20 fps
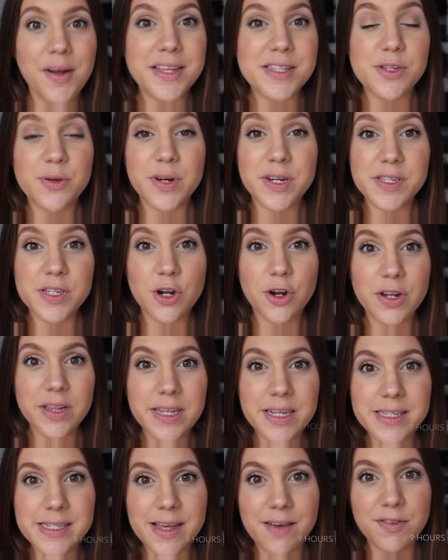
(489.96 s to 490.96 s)
All right, so it is
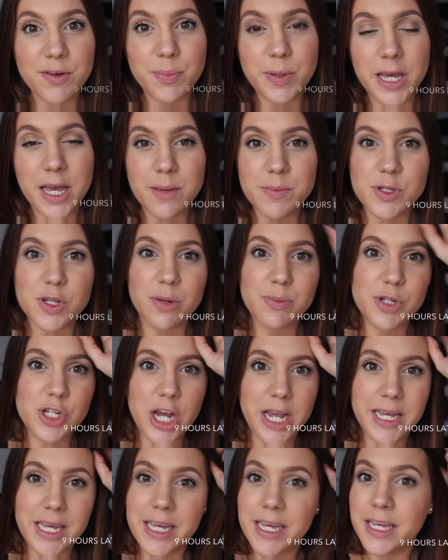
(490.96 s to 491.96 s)
currently 7 p.m. so I'm
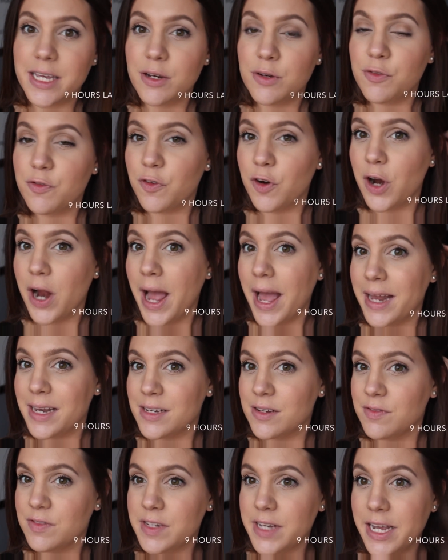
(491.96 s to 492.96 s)
checking in for
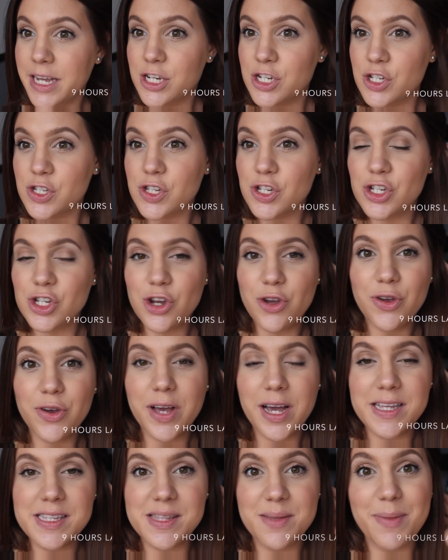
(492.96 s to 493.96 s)
end of day just to show
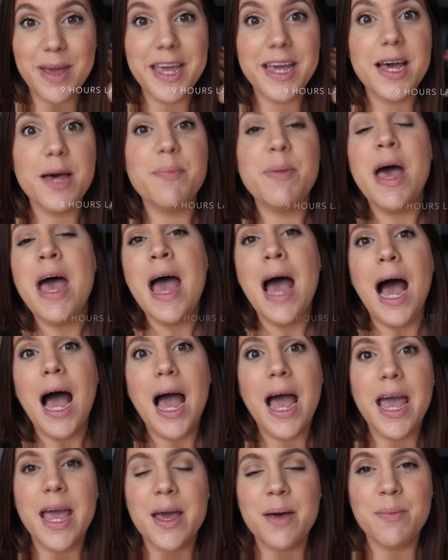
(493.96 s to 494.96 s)
you guys the makeup.
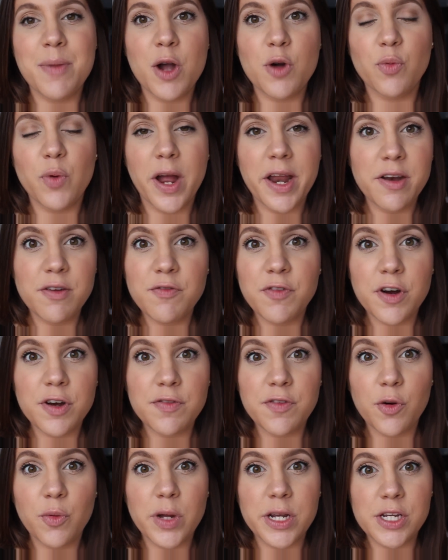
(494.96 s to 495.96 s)
I am right in
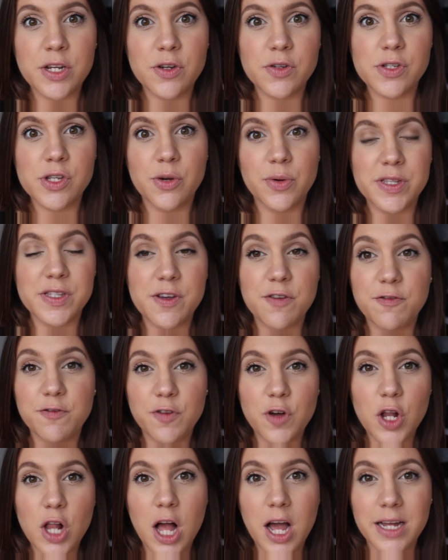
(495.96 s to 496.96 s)
front of a window, so it's
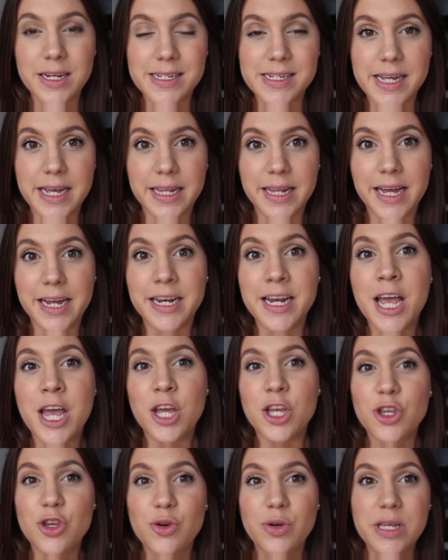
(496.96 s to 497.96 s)
full on daylight.
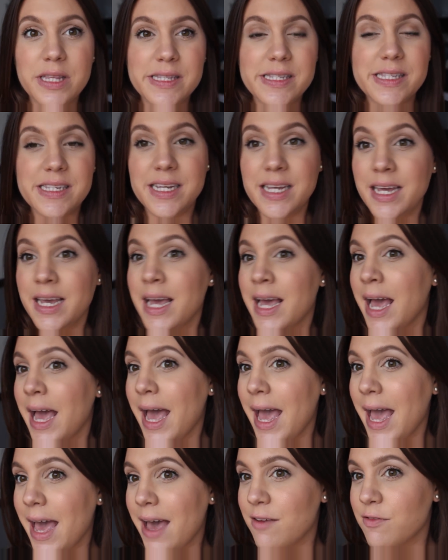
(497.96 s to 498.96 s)
You can see
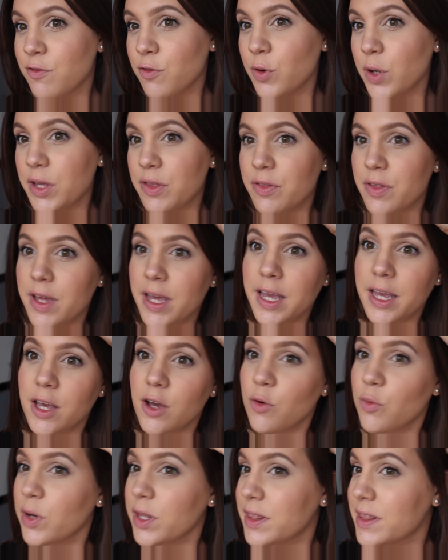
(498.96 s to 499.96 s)

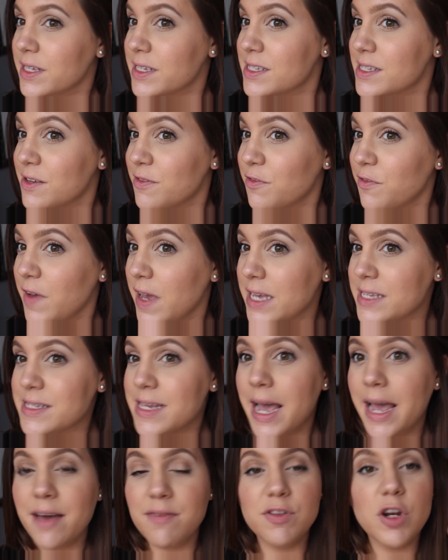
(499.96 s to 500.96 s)
everything with this
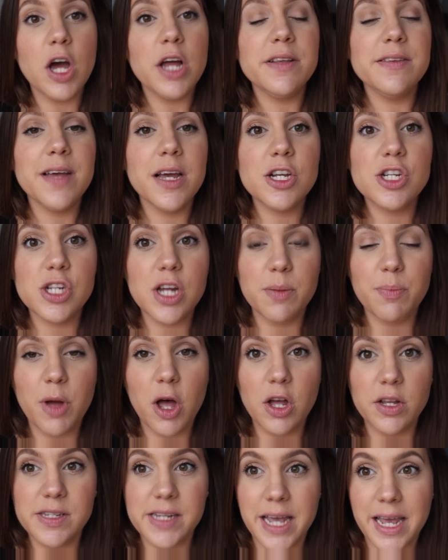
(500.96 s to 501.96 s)
face. I have not touched up
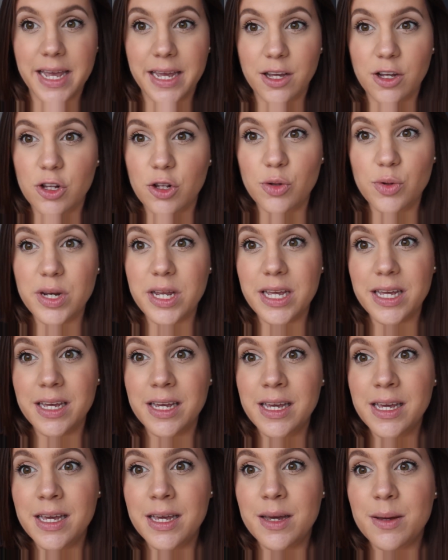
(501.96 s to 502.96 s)
all day,
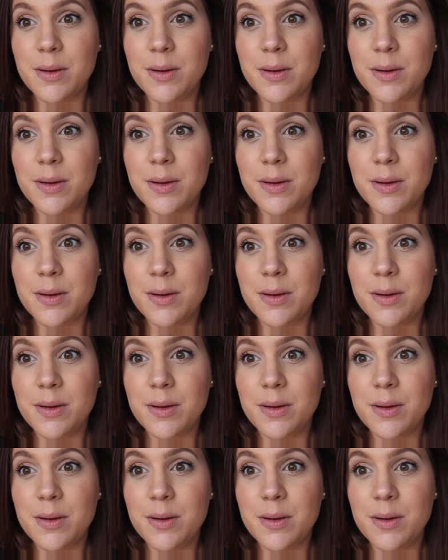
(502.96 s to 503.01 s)
including